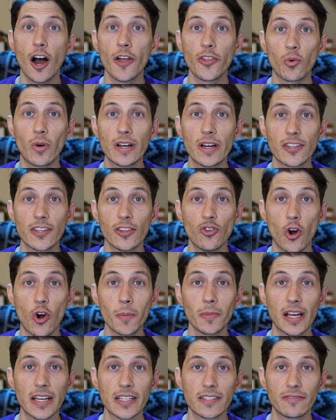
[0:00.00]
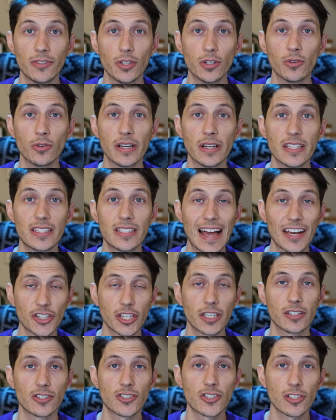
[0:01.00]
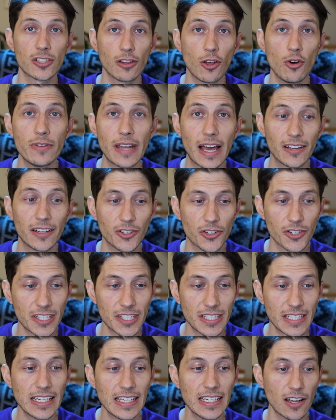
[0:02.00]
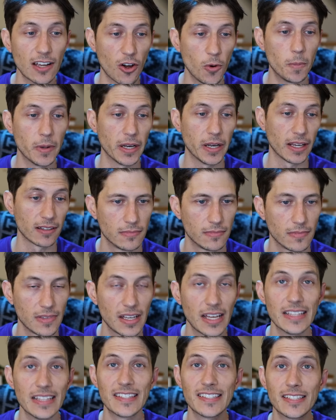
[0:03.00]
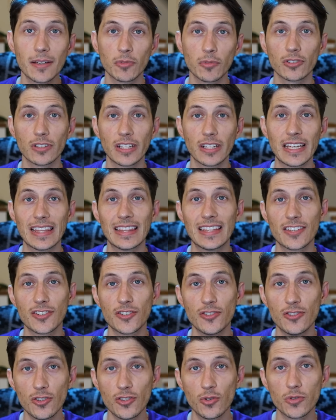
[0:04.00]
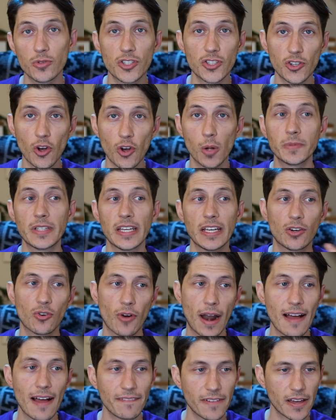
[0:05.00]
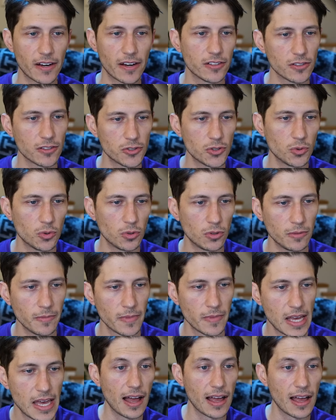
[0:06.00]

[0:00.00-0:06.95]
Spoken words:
Otherwise, the normalized view is actually going to slow down your scene opening. And similarly, this new sculpting graph editor tool,